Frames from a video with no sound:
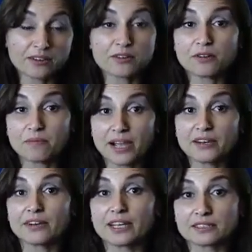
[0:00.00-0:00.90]
or
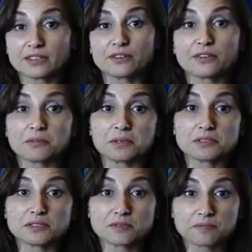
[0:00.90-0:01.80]
binary executables.